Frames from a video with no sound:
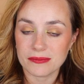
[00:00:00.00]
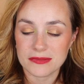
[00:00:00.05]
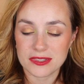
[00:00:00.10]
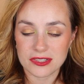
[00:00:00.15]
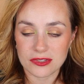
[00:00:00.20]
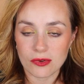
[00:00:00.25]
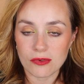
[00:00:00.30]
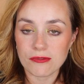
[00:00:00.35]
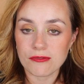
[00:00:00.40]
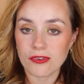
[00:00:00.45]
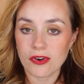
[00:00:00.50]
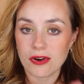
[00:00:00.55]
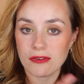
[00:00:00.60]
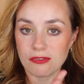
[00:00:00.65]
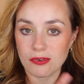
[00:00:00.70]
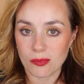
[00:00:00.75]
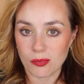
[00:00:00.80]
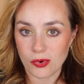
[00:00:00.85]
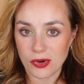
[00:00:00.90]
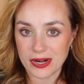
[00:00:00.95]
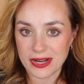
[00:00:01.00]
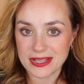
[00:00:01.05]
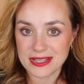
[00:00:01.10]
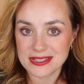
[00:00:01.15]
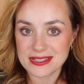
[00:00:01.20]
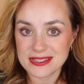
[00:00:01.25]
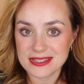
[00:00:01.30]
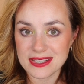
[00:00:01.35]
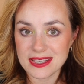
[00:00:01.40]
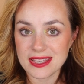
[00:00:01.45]
So far from what I
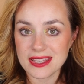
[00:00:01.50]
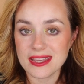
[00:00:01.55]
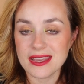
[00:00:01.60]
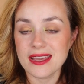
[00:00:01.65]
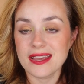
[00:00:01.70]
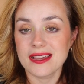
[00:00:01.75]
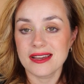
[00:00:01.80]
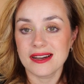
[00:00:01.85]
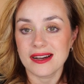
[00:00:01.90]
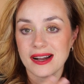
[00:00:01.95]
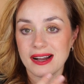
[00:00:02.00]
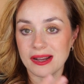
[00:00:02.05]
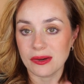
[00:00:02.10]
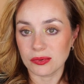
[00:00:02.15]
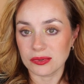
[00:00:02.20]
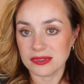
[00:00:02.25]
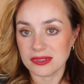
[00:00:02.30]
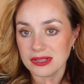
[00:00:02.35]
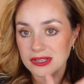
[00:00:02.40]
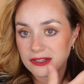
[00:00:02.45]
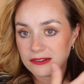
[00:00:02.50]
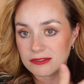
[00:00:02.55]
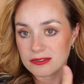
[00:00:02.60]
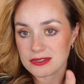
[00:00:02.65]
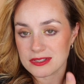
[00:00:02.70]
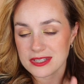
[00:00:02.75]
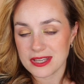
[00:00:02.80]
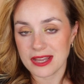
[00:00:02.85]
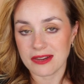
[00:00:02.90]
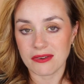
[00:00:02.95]
see, I would love to
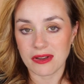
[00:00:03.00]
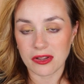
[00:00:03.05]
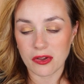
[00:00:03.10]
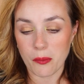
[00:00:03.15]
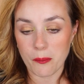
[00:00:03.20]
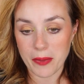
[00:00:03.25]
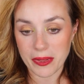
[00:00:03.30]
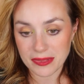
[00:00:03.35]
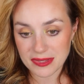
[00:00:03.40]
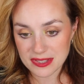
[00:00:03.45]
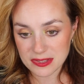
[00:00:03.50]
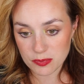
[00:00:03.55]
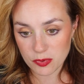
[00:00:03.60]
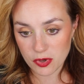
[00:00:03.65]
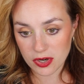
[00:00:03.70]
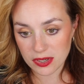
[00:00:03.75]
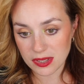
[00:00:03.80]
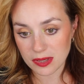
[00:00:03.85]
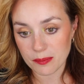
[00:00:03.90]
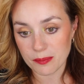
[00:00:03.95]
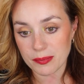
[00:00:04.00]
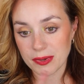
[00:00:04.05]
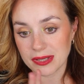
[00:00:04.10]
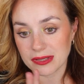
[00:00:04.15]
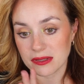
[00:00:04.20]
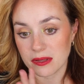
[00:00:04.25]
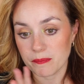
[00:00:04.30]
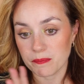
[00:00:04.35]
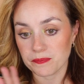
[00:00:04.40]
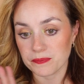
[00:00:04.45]
say I recommend this product,
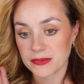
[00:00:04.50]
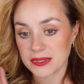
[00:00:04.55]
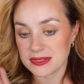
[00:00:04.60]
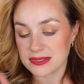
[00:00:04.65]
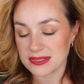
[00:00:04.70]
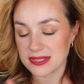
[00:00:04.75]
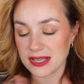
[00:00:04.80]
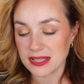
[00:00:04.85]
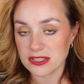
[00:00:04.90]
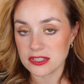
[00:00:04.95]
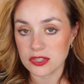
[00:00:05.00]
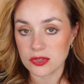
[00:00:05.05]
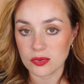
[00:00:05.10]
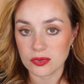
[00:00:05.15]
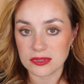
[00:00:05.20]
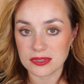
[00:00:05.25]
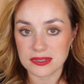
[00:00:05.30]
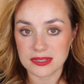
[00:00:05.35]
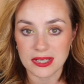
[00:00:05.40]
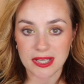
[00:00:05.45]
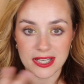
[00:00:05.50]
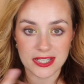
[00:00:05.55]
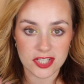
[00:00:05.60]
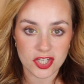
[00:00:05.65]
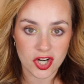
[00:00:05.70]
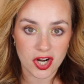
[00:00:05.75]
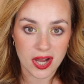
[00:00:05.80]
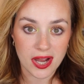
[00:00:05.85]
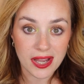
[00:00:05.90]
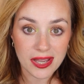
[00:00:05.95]
but stay tuned till I
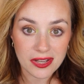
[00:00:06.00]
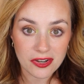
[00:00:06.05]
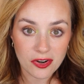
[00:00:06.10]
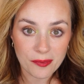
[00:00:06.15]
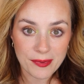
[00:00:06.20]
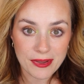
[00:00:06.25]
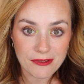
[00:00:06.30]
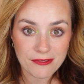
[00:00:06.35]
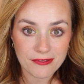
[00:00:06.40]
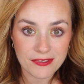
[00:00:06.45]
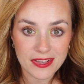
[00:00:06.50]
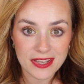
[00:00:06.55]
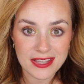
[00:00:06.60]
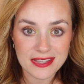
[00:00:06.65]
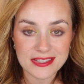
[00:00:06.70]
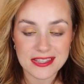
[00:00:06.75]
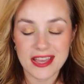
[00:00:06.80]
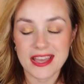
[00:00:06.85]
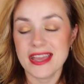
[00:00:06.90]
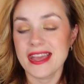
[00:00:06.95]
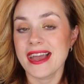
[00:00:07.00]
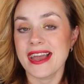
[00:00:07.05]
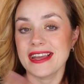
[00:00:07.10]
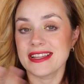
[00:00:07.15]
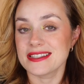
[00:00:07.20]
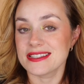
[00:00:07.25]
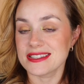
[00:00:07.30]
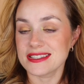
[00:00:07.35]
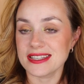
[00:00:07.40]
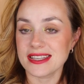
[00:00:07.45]
try it on my face
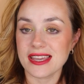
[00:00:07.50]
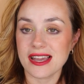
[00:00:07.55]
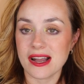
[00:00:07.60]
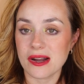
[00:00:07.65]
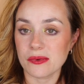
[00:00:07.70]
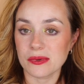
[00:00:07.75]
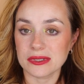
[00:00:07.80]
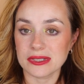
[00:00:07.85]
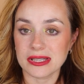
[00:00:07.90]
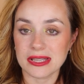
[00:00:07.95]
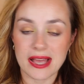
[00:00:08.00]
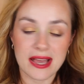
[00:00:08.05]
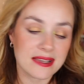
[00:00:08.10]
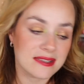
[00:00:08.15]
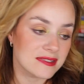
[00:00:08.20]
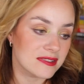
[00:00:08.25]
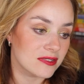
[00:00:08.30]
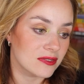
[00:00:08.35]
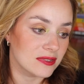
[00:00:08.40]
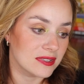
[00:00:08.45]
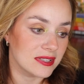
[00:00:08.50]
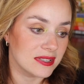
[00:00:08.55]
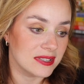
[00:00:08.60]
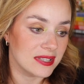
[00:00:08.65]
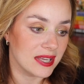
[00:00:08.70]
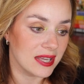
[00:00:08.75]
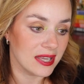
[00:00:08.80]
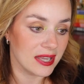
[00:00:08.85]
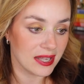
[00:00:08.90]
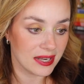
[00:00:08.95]
and see how it lasts through the
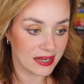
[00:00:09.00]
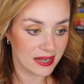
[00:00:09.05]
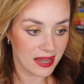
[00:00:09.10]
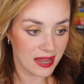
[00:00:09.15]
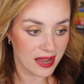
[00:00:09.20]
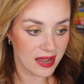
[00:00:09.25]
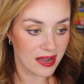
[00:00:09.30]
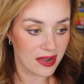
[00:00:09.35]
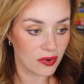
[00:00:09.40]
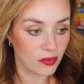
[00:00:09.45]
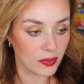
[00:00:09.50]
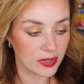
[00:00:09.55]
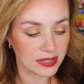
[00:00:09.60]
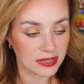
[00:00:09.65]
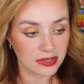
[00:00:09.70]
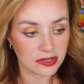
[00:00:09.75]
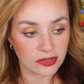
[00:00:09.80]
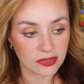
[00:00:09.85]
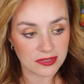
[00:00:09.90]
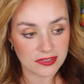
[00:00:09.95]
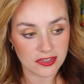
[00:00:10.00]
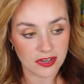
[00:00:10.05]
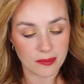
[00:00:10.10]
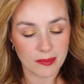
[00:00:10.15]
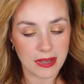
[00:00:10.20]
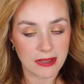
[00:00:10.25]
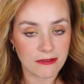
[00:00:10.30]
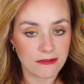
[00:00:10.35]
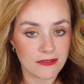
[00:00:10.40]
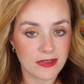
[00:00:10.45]
day and how it looks on
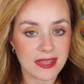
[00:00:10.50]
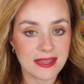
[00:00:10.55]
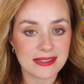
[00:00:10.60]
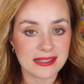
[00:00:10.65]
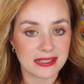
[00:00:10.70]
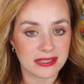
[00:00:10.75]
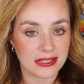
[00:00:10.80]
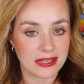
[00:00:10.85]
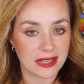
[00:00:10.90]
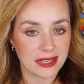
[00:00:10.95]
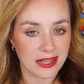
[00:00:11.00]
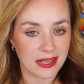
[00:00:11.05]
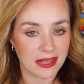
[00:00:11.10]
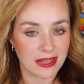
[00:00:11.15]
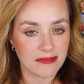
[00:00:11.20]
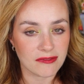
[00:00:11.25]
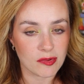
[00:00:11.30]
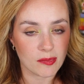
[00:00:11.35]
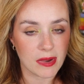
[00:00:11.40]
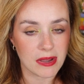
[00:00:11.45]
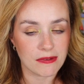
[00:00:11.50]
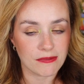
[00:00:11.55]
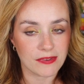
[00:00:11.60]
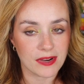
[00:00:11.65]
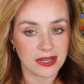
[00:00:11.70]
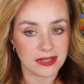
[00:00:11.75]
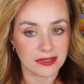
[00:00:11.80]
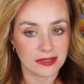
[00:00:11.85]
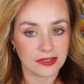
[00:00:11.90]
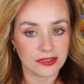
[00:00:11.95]
my face, and then I can give you my
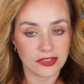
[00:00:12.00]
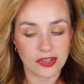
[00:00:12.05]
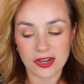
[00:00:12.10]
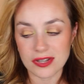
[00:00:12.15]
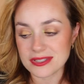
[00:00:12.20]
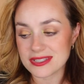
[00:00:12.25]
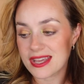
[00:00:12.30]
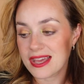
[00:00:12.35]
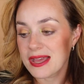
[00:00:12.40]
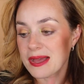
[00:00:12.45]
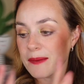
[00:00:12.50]
final thoughts.